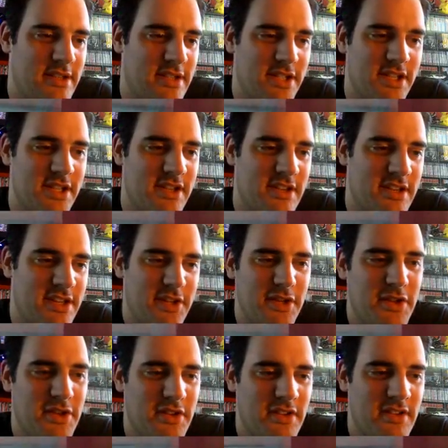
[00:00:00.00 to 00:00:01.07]
certainly
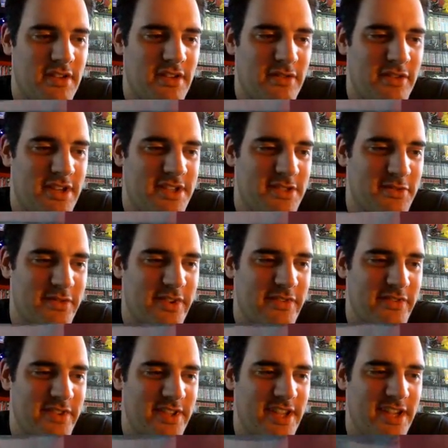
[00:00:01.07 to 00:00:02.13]
no less of
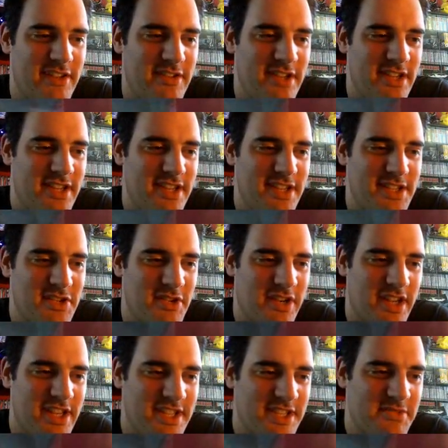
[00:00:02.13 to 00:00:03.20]
effort there in trying to
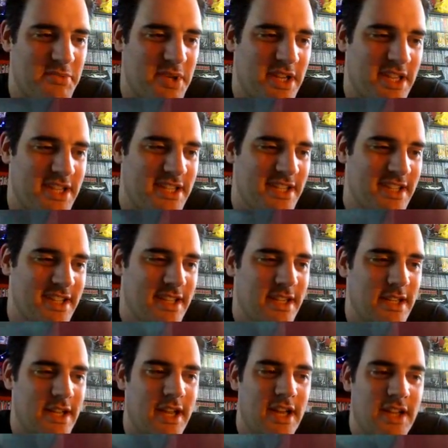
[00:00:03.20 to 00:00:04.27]
get the speed.
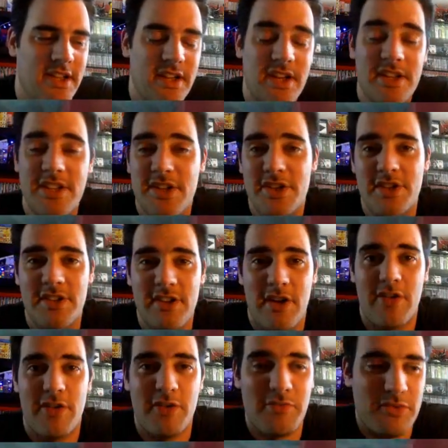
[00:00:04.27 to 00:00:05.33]
The conditions
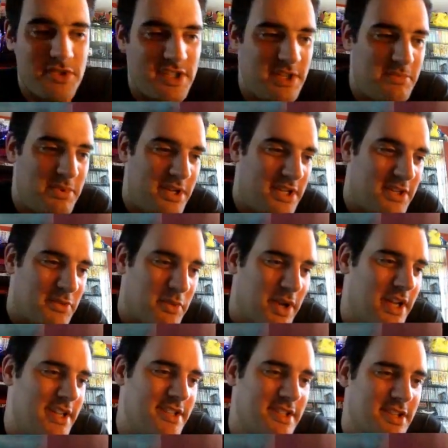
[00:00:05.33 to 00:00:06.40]
are a lot more slippy in the
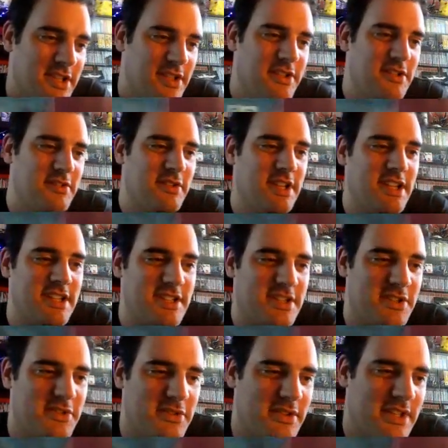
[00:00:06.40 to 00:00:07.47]
wet, so you do need
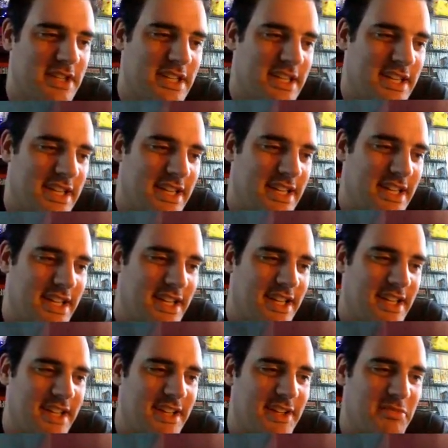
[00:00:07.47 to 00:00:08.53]
to
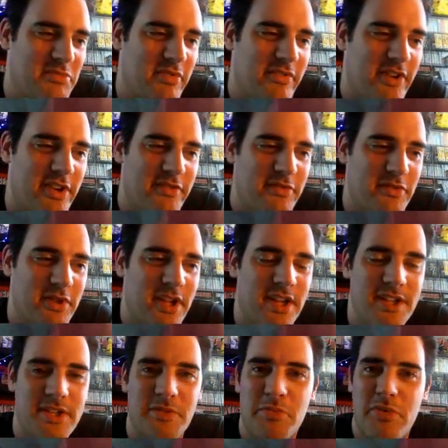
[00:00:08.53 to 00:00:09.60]
provide for that
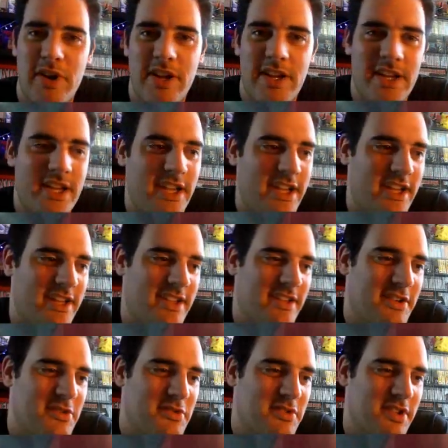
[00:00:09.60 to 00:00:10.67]
under braking.
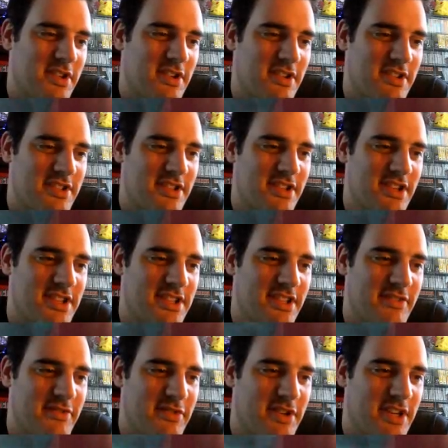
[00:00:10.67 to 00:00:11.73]
Of course, the car slides
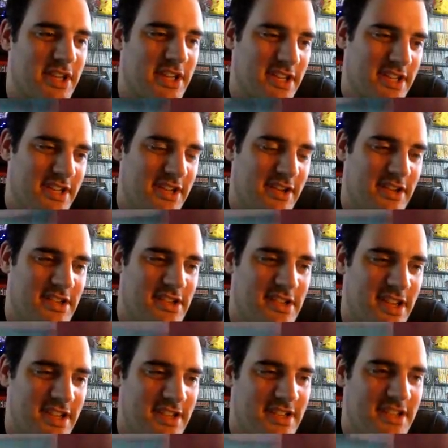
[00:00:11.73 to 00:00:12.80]
differently, and as I
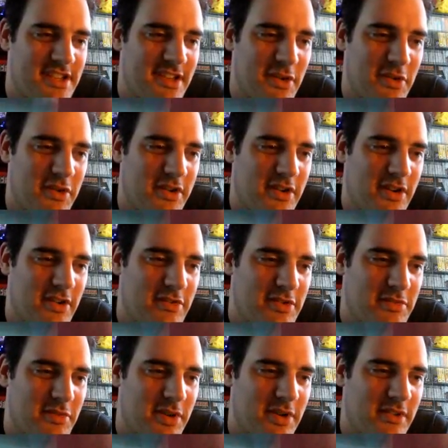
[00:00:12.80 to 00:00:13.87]
say, it's a slower car
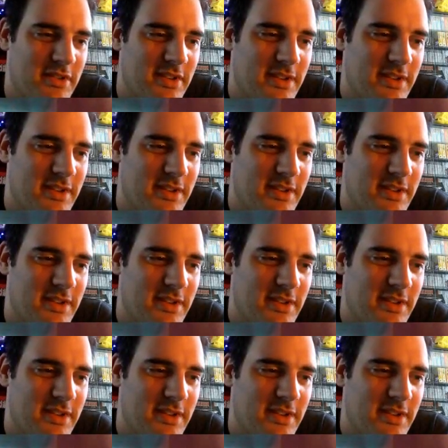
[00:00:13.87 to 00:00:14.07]
as well.